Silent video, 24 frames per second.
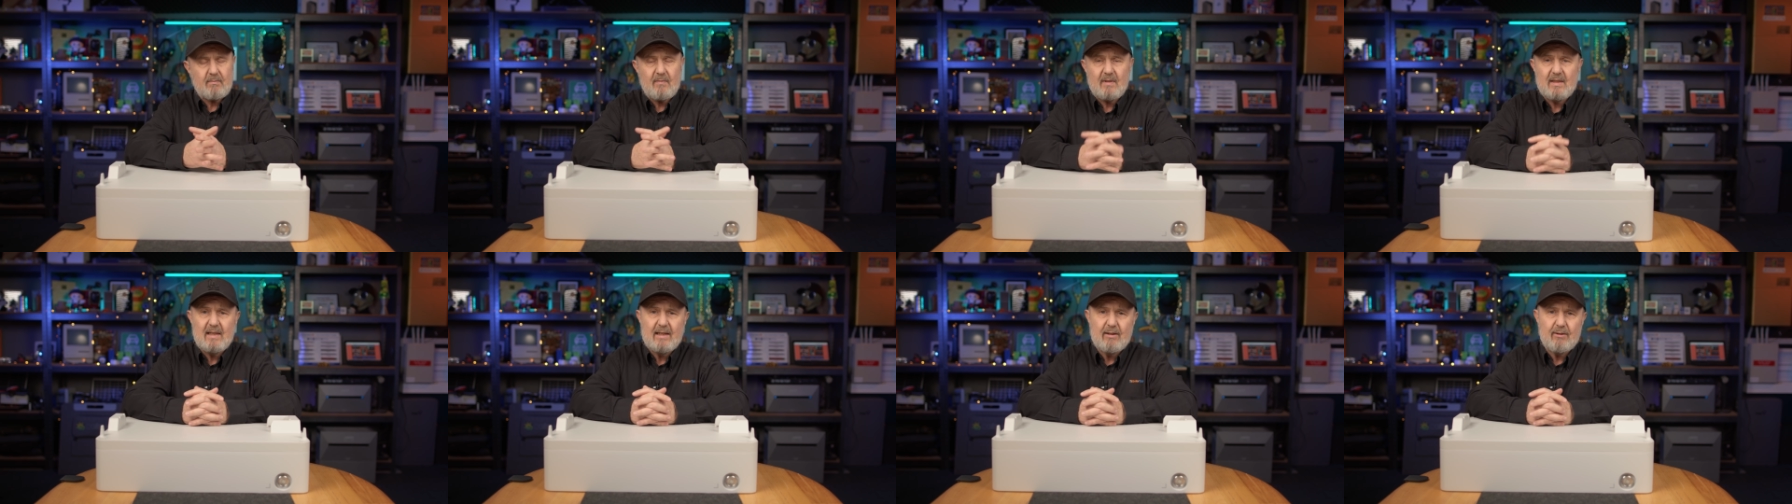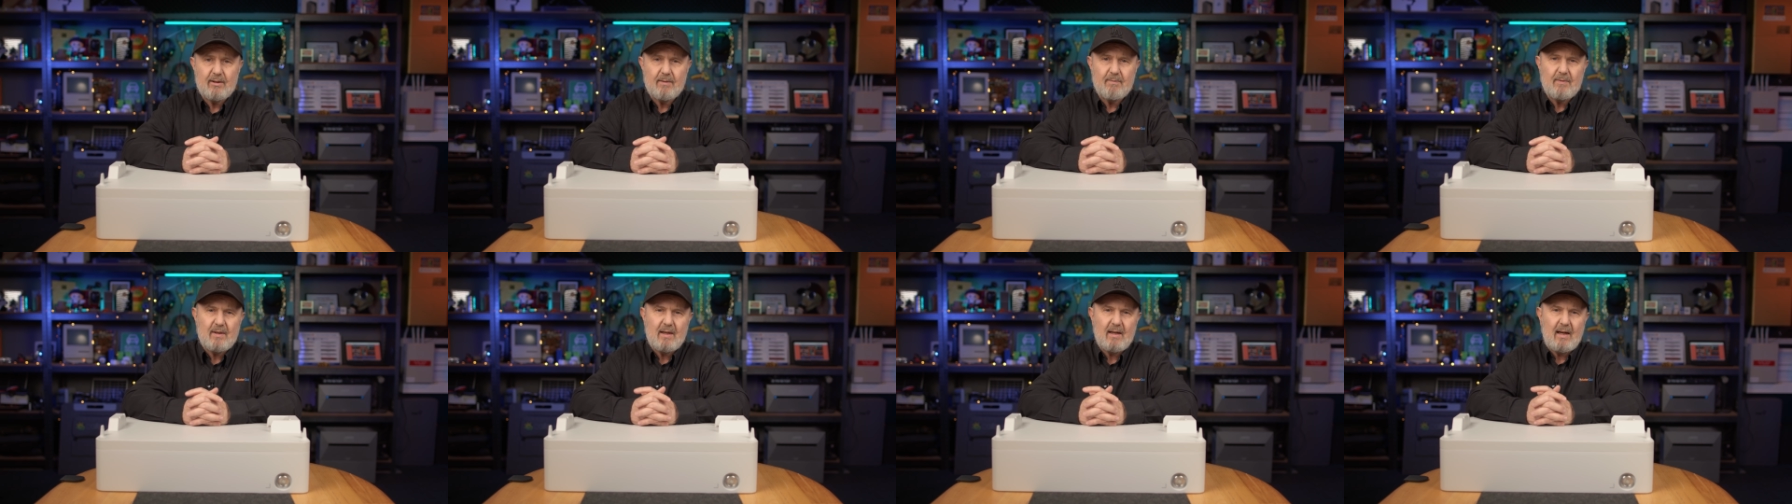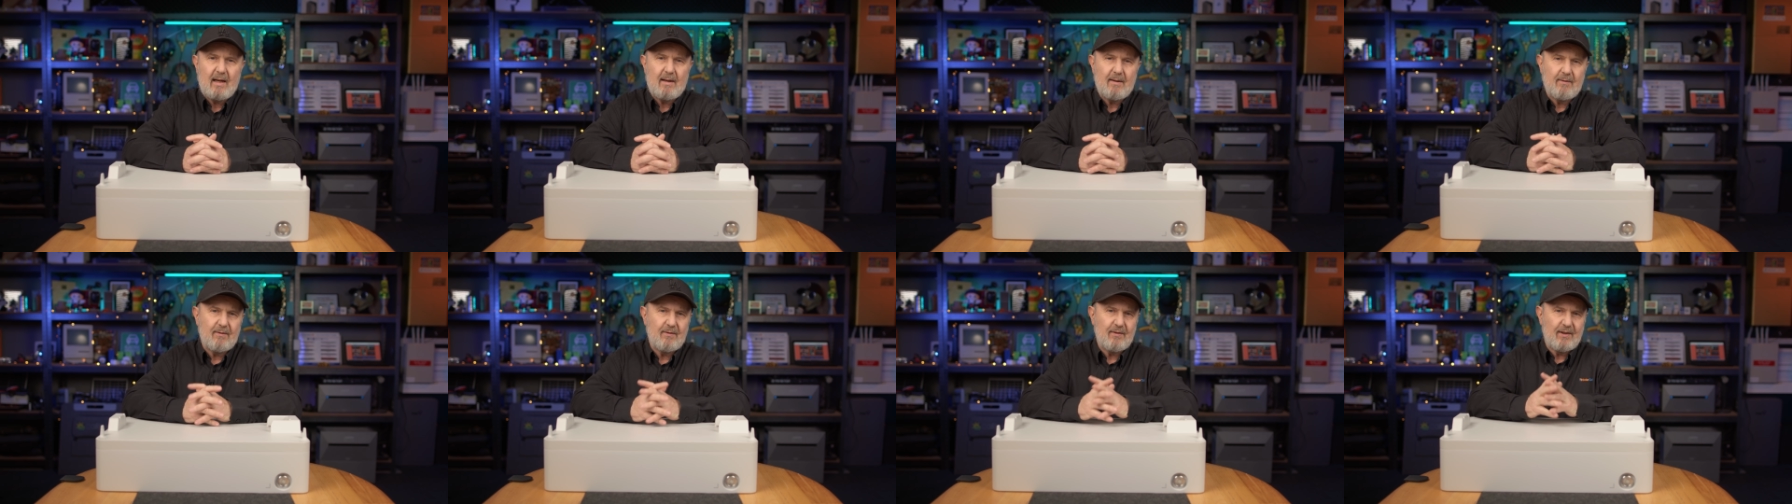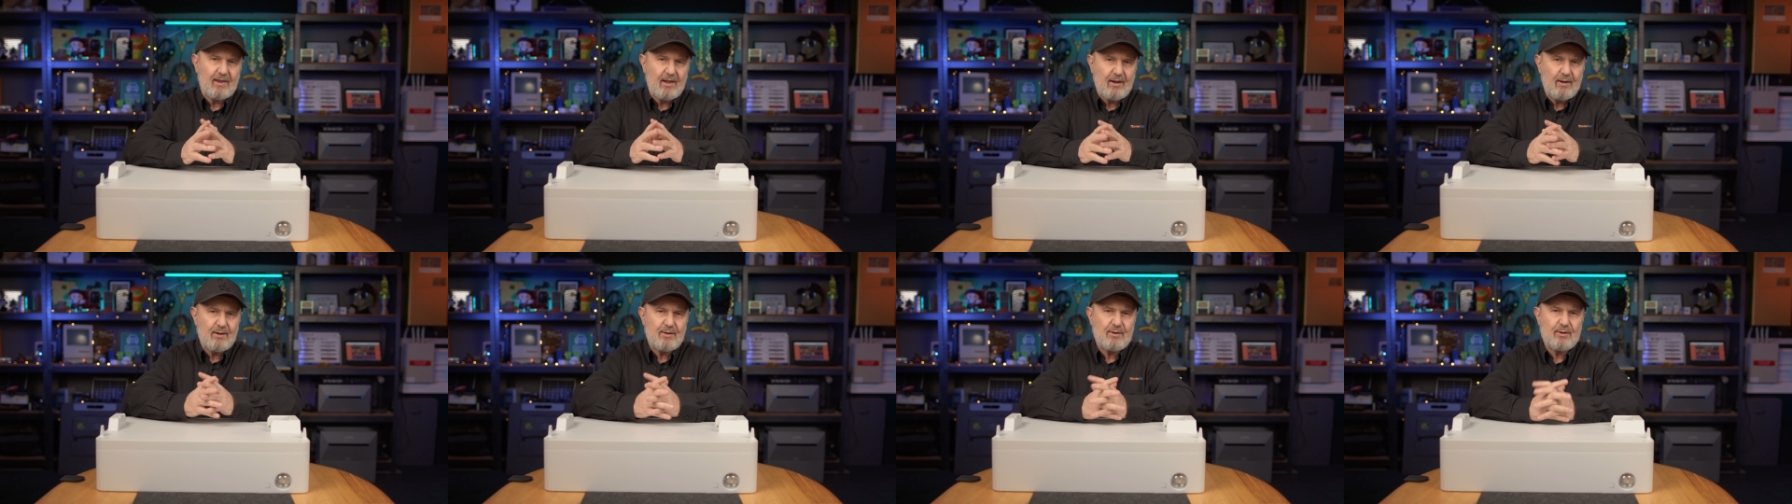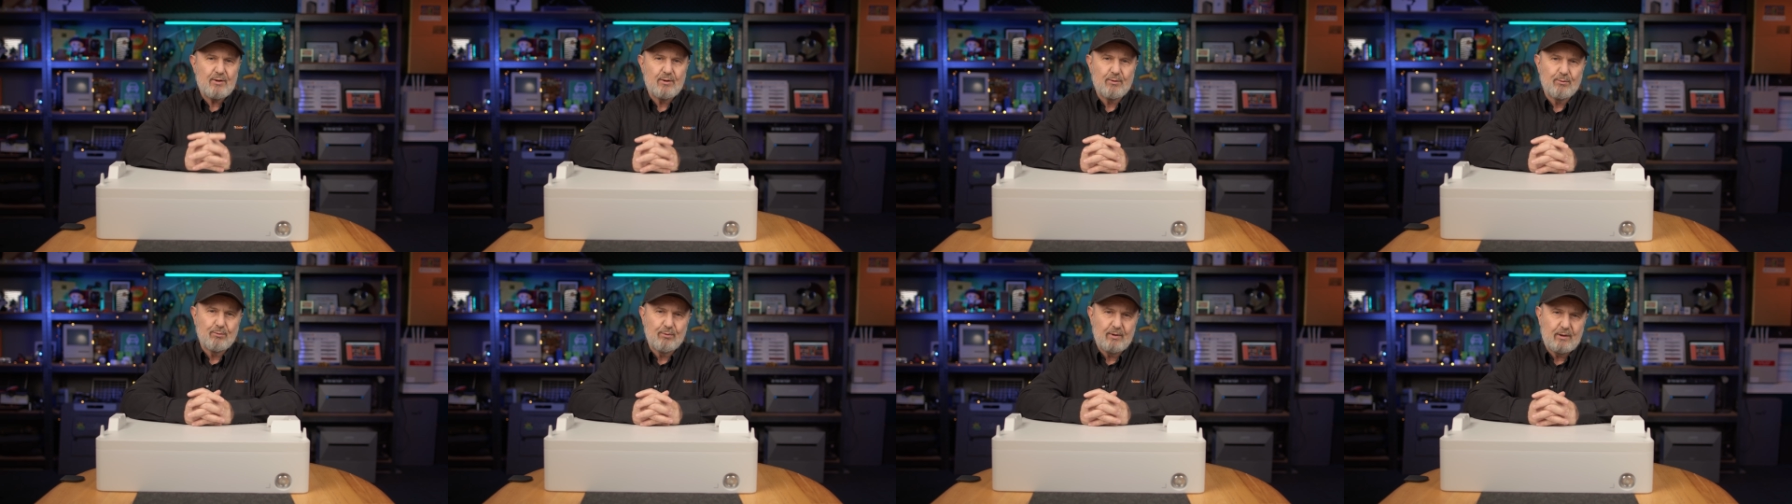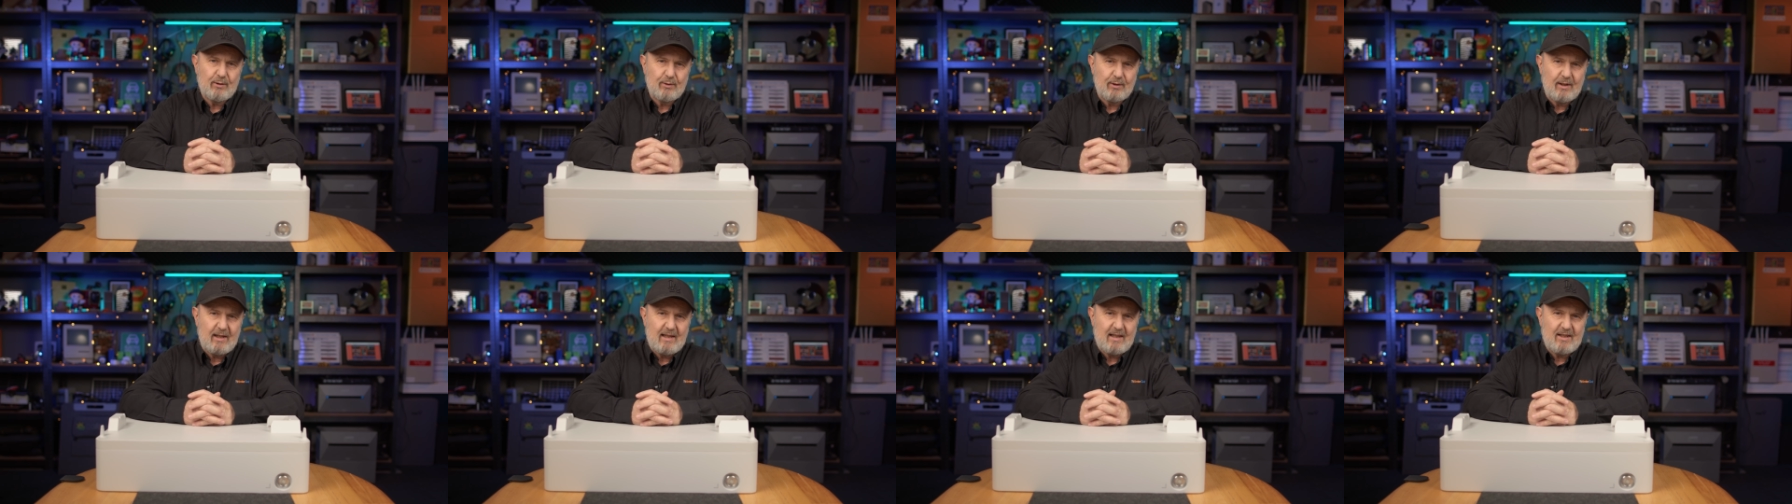Now, uh, for those who are
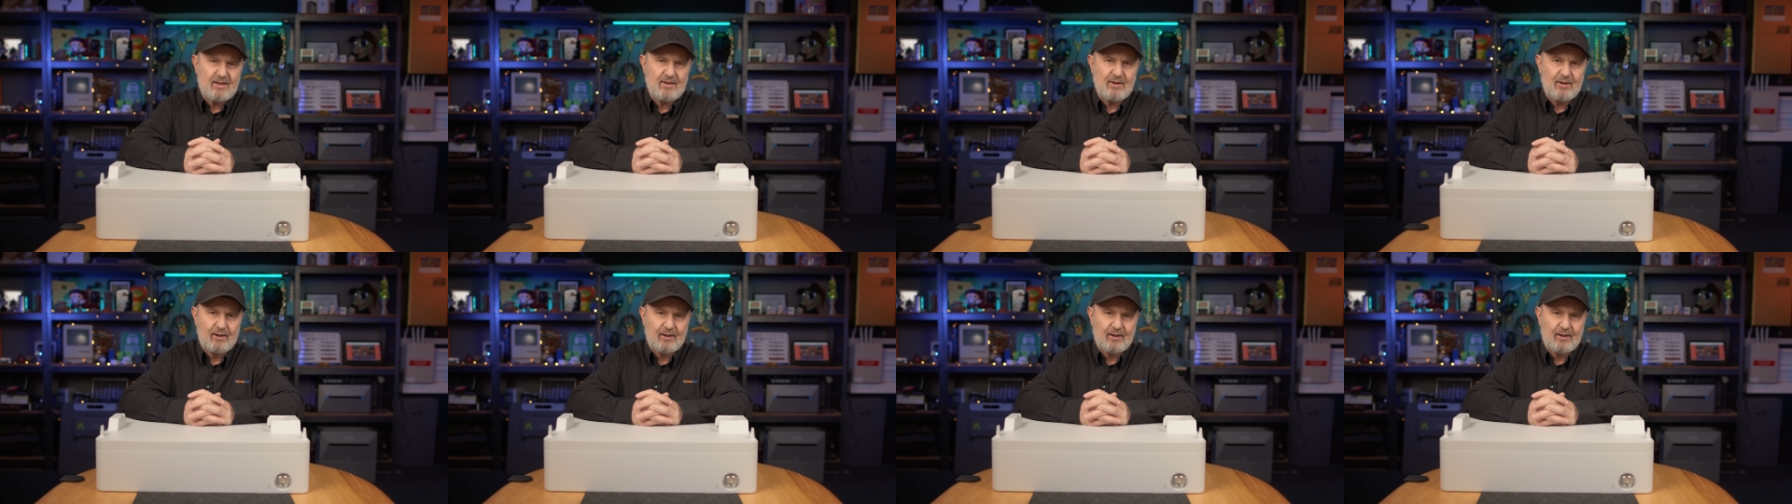real geeks